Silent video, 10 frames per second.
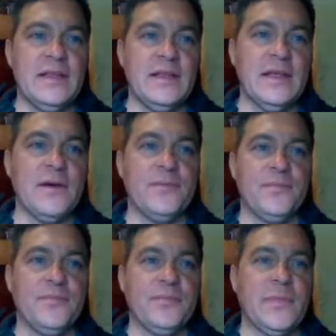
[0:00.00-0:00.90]
Now,
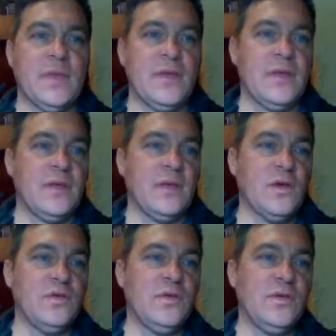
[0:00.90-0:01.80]

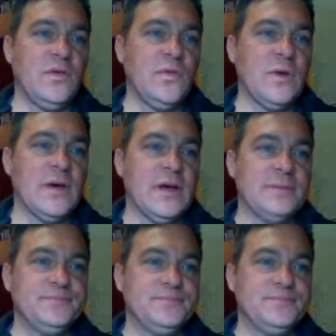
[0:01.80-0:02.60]
go to